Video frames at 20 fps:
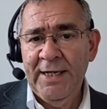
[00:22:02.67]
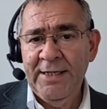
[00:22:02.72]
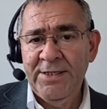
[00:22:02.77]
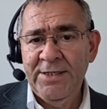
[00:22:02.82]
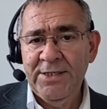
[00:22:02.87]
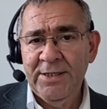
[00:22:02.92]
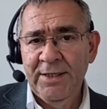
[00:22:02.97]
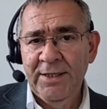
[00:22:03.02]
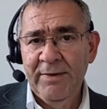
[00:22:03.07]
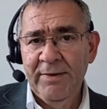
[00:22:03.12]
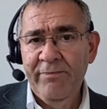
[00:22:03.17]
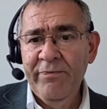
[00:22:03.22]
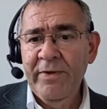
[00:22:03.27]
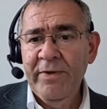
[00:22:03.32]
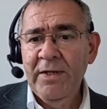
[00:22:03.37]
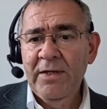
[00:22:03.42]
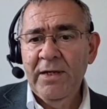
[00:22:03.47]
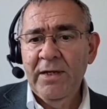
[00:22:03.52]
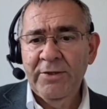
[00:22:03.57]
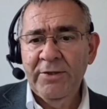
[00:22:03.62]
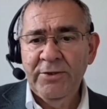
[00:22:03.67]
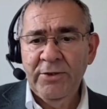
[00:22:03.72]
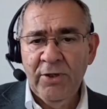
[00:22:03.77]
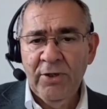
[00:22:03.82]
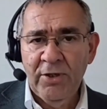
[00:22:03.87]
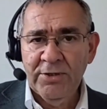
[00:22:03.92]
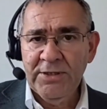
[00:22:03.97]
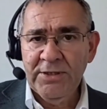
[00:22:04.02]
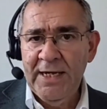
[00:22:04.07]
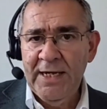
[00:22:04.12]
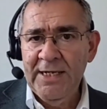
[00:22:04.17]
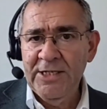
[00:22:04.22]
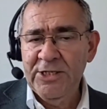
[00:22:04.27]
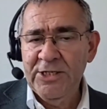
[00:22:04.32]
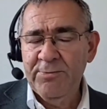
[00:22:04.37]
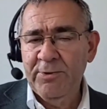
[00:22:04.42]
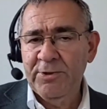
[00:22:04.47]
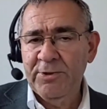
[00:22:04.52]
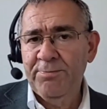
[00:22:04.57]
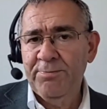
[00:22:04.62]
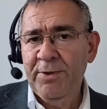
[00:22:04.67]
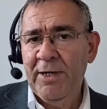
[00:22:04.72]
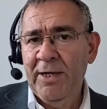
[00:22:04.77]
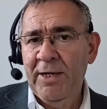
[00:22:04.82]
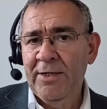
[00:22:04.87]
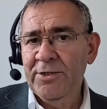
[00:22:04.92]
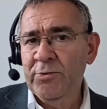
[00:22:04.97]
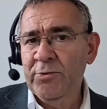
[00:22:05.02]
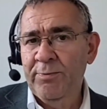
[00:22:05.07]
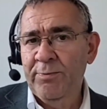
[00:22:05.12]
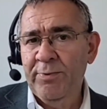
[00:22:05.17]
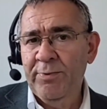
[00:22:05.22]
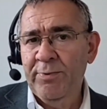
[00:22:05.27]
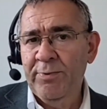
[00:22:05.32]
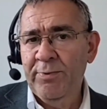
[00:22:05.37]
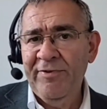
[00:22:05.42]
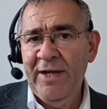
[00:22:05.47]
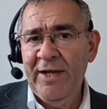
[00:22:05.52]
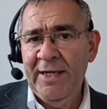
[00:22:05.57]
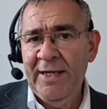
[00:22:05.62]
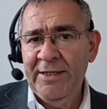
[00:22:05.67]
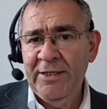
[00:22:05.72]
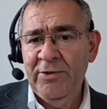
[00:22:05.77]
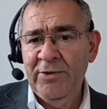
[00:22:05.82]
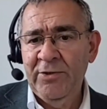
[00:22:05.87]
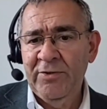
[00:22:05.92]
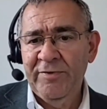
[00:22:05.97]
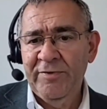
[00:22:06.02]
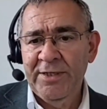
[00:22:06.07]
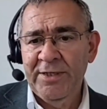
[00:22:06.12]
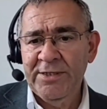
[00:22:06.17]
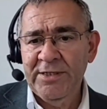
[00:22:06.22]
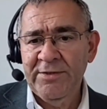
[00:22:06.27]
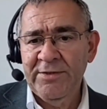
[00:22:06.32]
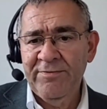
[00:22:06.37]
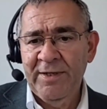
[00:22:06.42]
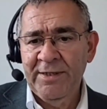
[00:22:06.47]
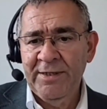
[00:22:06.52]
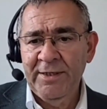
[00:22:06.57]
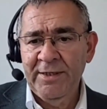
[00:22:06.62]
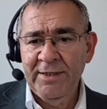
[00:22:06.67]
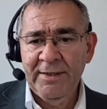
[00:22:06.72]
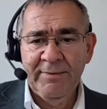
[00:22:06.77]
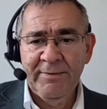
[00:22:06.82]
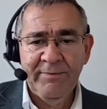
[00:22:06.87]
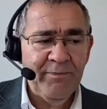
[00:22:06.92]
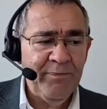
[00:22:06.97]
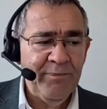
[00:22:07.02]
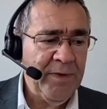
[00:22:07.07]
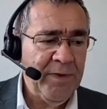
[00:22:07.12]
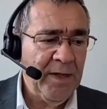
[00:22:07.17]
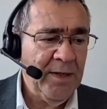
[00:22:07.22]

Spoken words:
or later are not eligible to apply for any university funding.